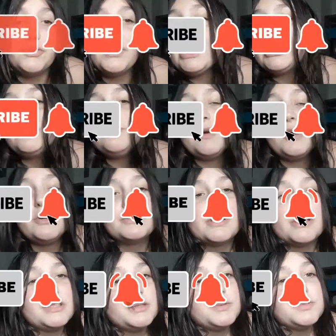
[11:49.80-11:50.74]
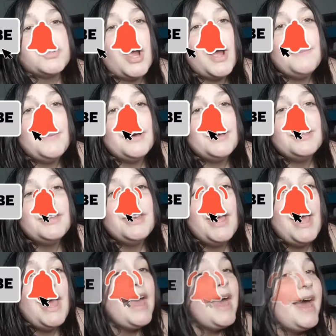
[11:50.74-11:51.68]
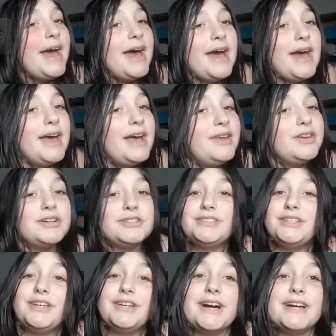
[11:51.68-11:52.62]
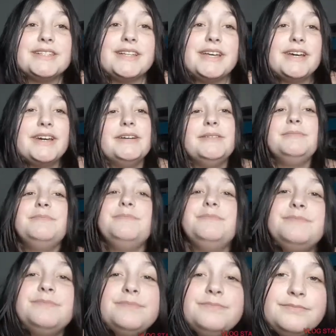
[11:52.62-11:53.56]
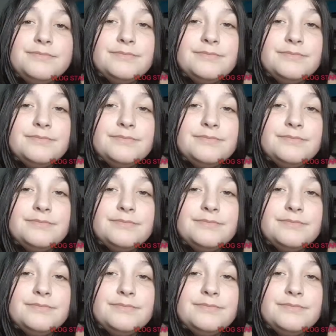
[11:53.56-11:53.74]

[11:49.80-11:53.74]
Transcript: Click the notification bells, click the subscribe button, and I'll see you guys later.